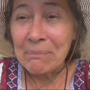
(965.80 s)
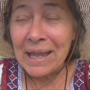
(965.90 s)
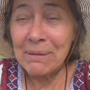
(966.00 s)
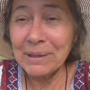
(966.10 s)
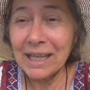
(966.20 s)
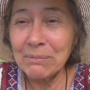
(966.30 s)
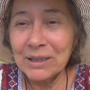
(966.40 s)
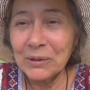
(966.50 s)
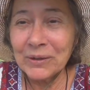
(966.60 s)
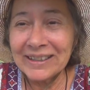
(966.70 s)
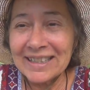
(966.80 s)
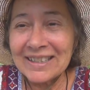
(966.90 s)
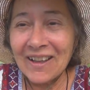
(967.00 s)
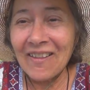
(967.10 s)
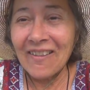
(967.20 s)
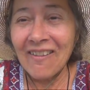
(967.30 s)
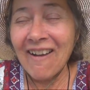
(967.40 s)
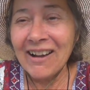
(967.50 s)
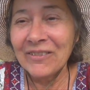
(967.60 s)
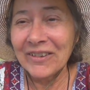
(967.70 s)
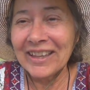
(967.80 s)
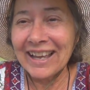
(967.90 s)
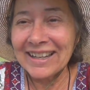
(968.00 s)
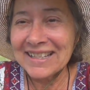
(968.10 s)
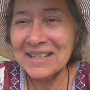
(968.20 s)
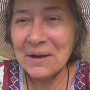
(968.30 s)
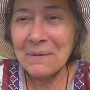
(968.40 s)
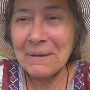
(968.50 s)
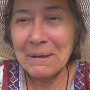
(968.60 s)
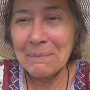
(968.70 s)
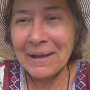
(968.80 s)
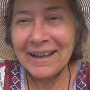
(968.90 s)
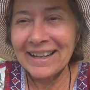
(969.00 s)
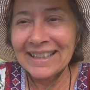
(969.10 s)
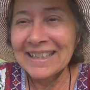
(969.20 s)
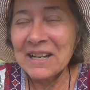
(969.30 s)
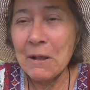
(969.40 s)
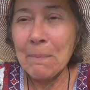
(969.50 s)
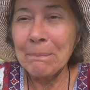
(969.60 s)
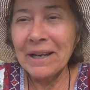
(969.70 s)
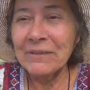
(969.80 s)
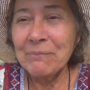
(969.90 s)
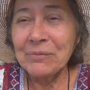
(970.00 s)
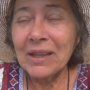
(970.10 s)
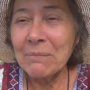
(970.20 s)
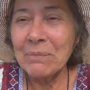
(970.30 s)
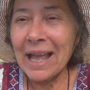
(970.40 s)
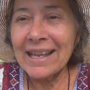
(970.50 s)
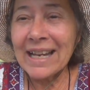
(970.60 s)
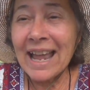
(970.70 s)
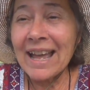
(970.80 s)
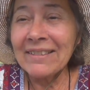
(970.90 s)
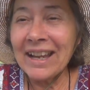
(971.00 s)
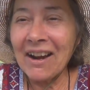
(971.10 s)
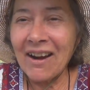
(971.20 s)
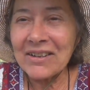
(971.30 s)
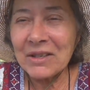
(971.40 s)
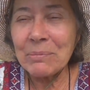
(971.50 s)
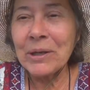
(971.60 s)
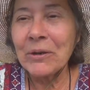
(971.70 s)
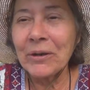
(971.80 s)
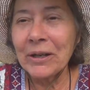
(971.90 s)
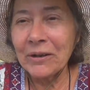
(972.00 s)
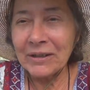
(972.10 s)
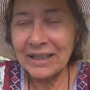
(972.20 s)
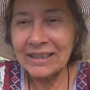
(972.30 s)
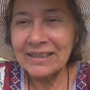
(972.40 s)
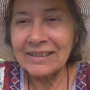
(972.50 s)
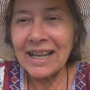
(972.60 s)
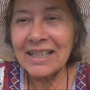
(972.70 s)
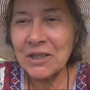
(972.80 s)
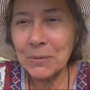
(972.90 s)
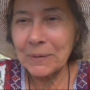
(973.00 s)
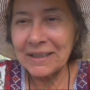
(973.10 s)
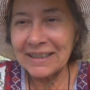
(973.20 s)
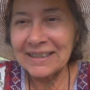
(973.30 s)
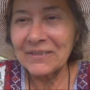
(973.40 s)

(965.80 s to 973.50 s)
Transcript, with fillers: maybe they've been doing this all along without us knowing about it but and and they are superior intellectually